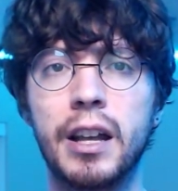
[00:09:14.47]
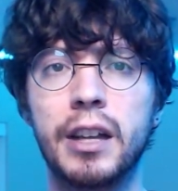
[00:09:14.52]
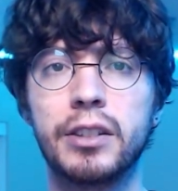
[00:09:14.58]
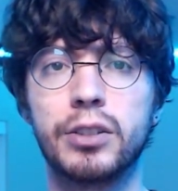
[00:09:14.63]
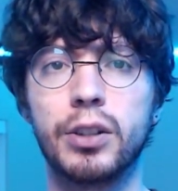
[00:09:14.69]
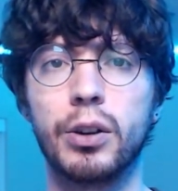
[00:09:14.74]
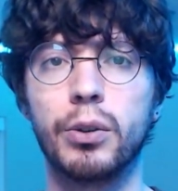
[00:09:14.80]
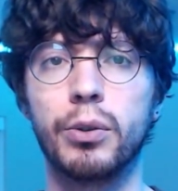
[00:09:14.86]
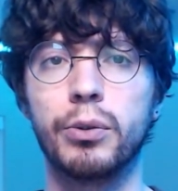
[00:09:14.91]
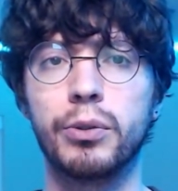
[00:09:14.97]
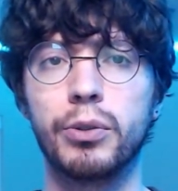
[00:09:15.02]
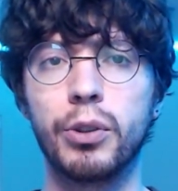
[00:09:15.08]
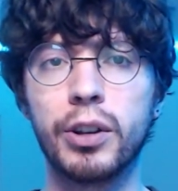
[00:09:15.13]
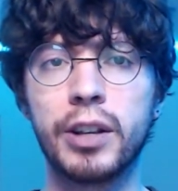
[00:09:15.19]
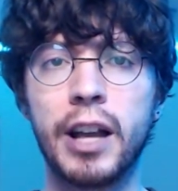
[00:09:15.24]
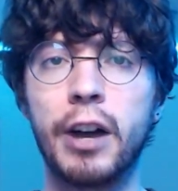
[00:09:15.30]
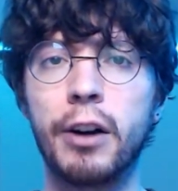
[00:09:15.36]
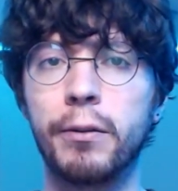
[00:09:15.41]
so
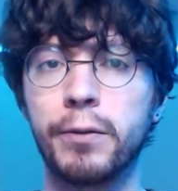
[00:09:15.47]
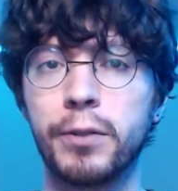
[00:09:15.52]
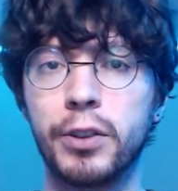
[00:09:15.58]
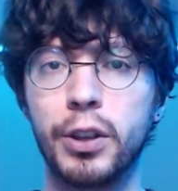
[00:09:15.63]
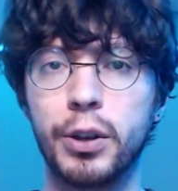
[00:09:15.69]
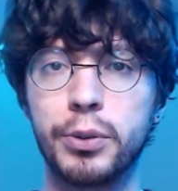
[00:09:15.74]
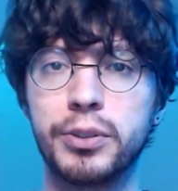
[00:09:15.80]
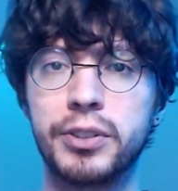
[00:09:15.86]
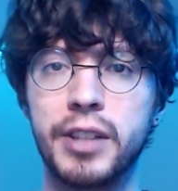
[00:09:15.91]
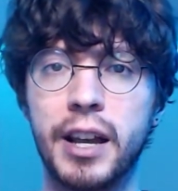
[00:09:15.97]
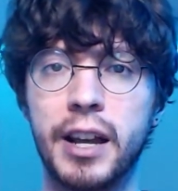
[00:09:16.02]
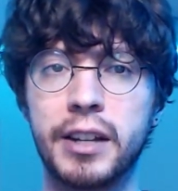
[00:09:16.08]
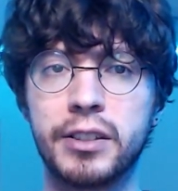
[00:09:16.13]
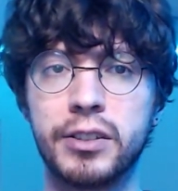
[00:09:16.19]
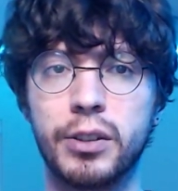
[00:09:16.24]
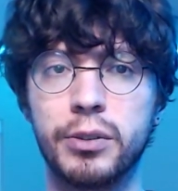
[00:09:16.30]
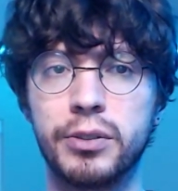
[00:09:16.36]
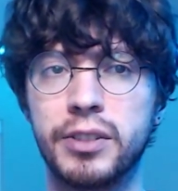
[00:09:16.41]
look out for those
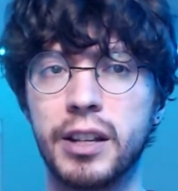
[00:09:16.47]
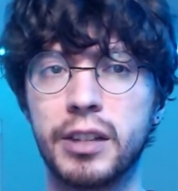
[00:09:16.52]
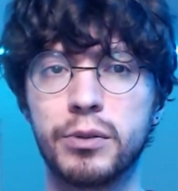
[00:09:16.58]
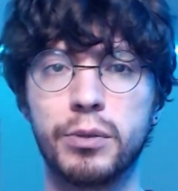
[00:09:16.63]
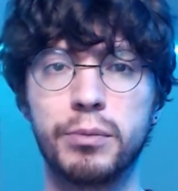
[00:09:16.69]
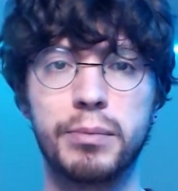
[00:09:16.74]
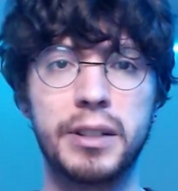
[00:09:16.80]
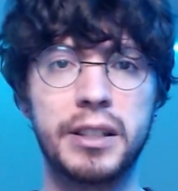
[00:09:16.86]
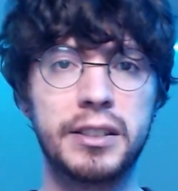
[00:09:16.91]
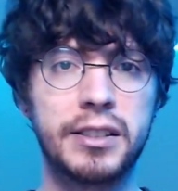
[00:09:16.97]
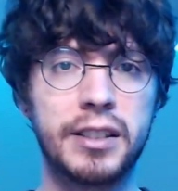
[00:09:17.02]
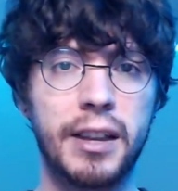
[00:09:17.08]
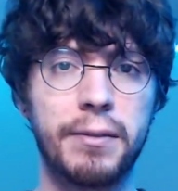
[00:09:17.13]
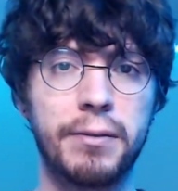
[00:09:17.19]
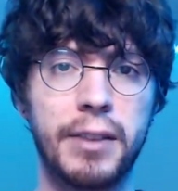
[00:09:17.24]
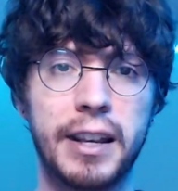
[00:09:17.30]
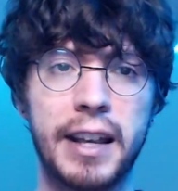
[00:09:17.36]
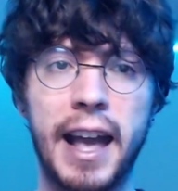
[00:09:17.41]
decks. Those decks would be
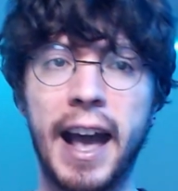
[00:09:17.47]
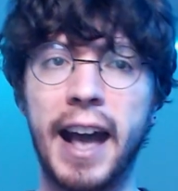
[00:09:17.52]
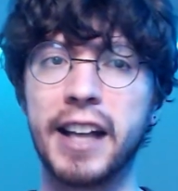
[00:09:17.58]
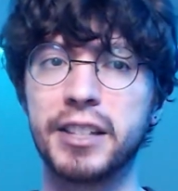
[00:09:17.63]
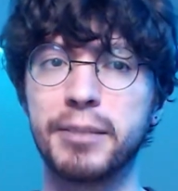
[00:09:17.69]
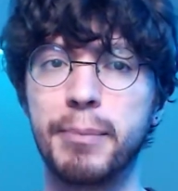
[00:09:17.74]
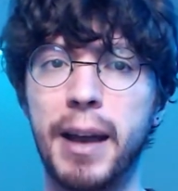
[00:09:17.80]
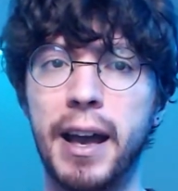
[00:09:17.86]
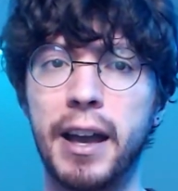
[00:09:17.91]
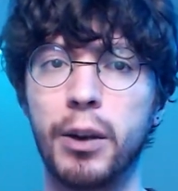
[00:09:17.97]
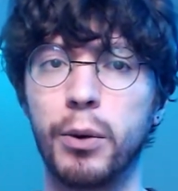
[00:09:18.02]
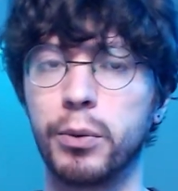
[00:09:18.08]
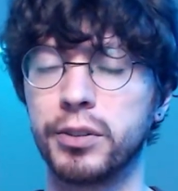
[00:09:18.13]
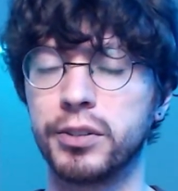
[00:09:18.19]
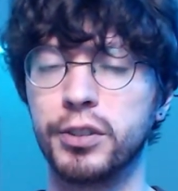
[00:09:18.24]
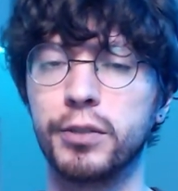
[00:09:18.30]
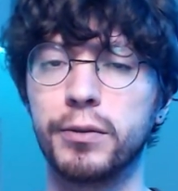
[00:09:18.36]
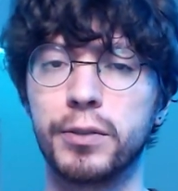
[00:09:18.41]
stuff like Hazmat or
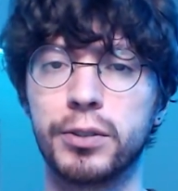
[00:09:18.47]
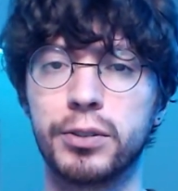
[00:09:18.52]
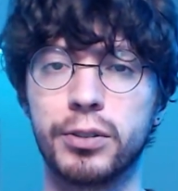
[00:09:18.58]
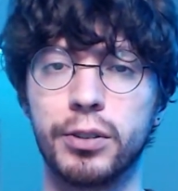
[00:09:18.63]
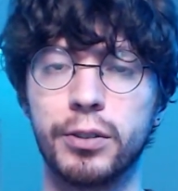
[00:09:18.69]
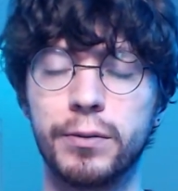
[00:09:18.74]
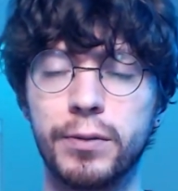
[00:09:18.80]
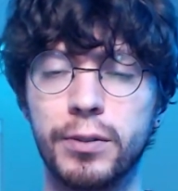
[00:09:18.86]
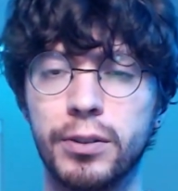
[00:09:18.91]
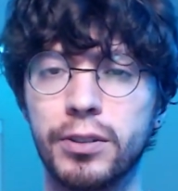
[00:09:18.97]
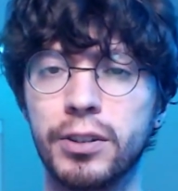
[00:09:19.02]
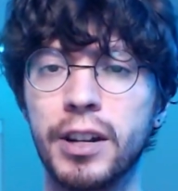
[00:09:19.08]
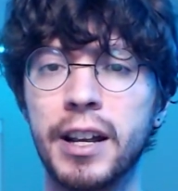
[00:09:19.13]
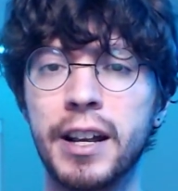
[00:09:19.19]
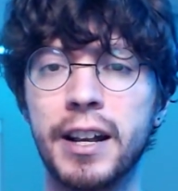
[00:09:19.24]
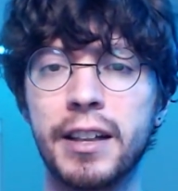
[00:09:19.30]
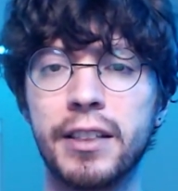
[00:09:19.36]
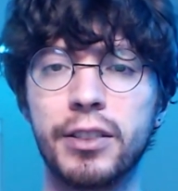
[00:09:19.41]
Silver Surfer.
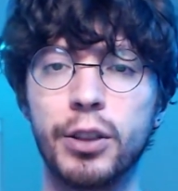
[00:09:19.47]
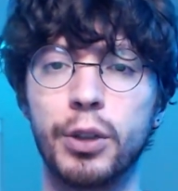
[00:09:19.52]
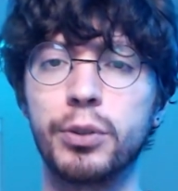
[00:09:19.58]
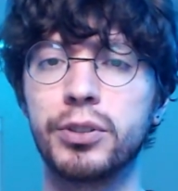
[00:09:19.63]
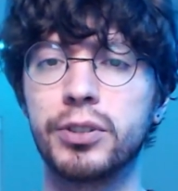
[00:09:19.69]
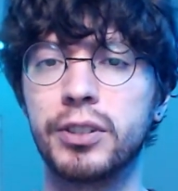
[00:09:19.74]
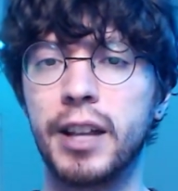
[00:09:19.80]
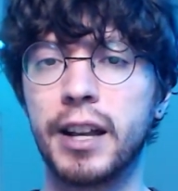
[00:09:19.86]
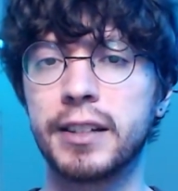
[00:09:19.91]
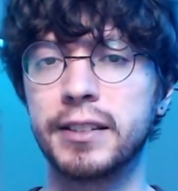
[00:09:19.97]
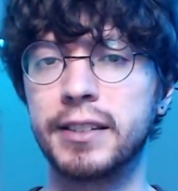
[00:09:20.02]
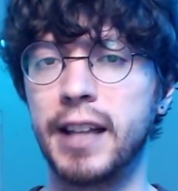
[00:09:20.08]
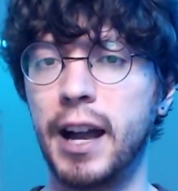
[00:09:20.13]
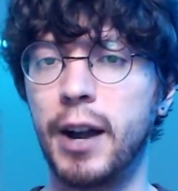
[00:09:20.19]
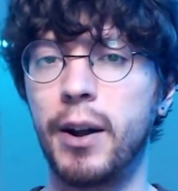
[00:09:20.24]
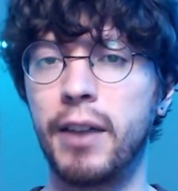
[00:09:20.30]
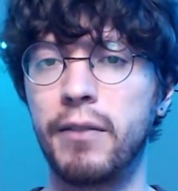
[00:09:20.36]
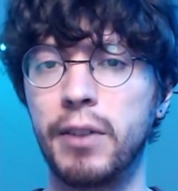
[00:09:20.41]
Those decks
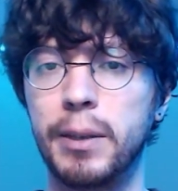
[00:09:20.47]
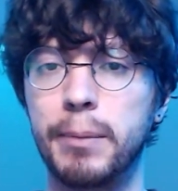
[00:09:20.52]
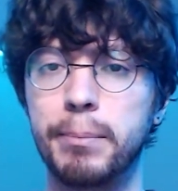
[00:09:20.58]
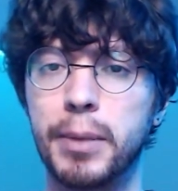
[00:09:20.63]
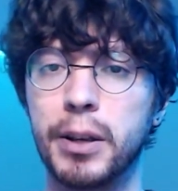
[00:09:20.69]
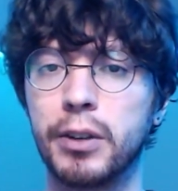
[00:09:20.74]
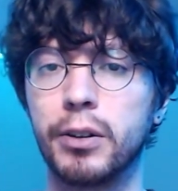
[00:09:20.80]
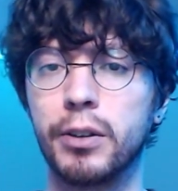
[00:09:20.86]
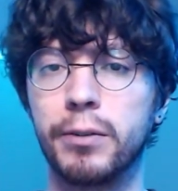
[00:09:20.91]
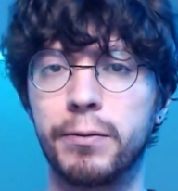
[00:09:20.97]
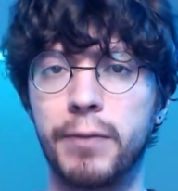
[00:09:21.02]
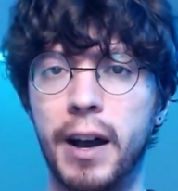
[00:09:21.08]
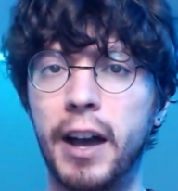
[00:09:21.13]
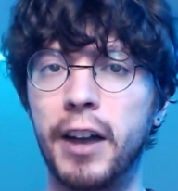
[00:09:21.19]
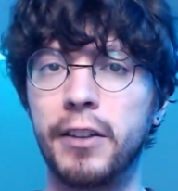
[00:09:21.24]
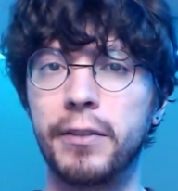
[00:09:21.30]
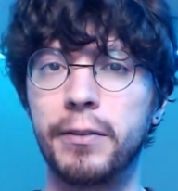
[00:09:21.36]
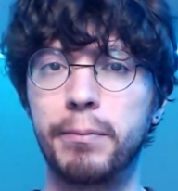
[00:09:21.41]
now have a bigger
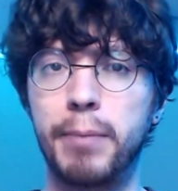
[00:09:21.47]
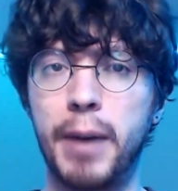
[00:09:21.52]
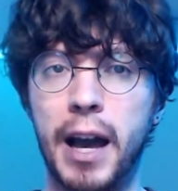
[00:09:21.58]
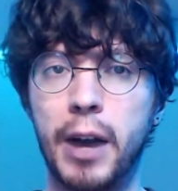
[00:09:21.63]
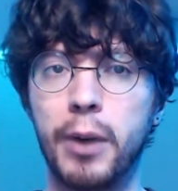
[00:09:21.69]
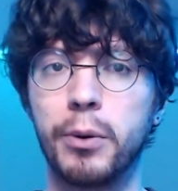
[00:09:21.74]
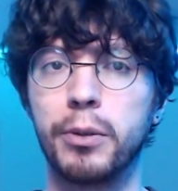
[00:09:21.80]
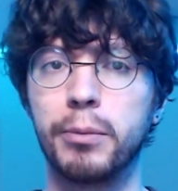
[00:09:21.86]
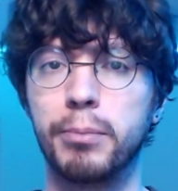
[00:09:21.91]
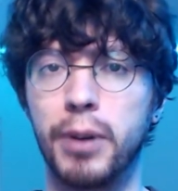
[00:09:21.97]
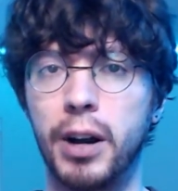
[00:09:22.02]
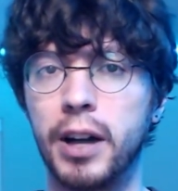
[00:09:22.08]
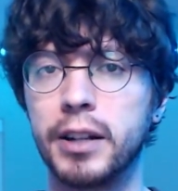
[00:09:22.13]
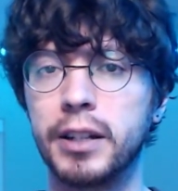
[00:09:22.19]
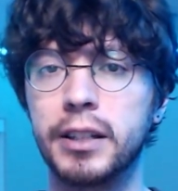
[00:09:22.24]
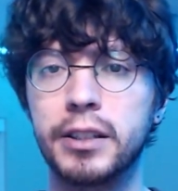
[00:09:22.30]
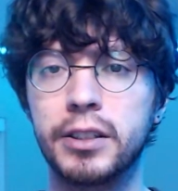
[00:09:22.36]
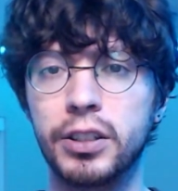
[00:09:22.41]
5 power
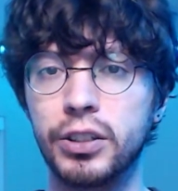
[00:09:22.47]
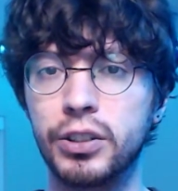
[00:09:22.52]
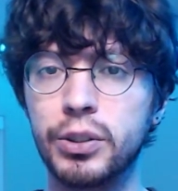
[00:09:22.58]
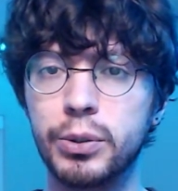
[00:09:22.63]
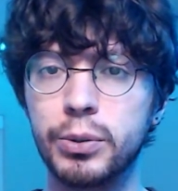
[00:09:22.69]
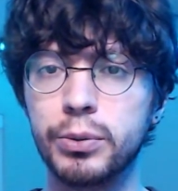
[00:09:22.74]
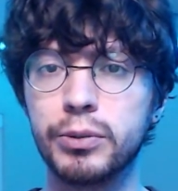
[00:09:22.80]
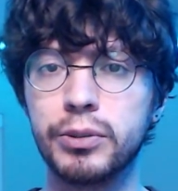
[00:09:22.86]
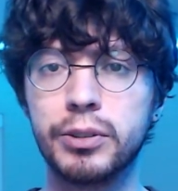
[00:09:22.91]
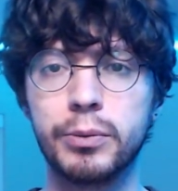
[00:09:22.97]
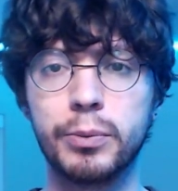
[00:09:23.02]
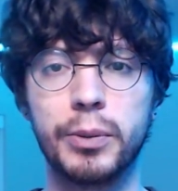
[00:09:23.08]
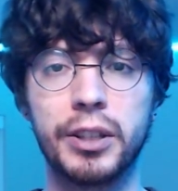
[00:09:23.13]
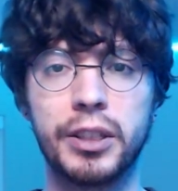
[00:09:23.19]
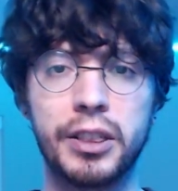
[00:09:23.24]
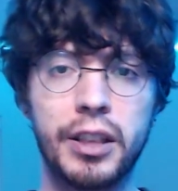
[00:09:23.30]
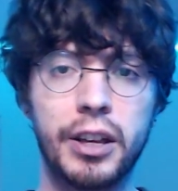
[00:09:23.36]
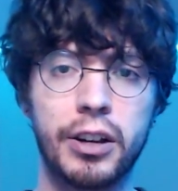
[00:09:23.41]
body to use
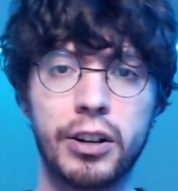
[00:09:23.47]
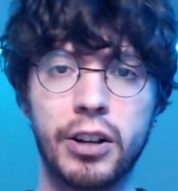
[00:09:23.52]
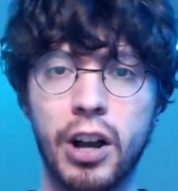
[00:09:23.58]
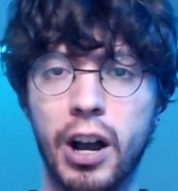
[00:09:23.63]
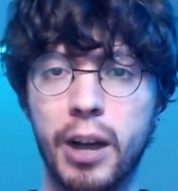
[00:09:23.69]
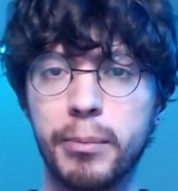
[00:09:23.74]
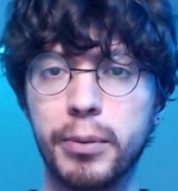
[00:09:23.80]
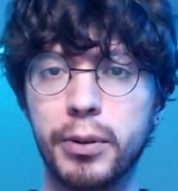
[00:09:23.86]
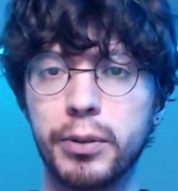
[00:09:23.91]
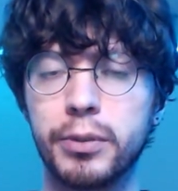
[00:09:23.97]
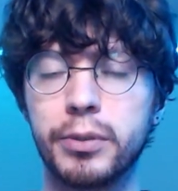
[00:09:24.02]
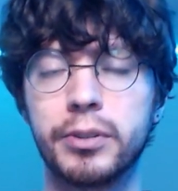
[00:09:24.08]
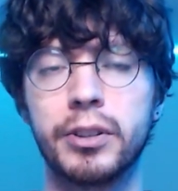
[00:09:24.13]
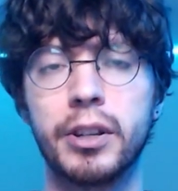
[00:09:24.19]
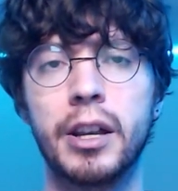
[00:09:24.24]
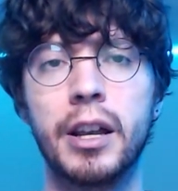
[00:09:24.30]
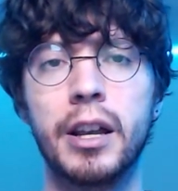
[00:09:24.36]
with their combos,